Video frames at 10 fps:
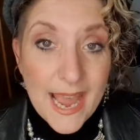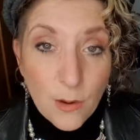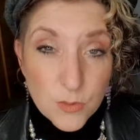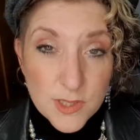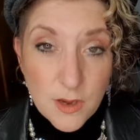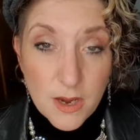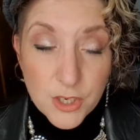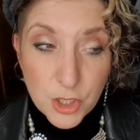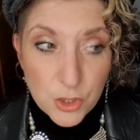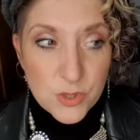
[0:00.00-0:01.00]
outside,
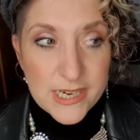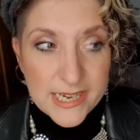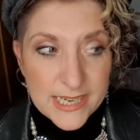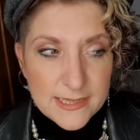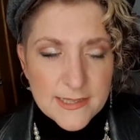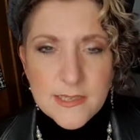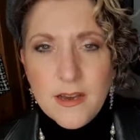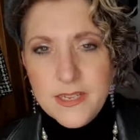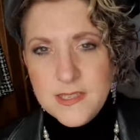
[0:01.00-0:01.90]
you're usually inside.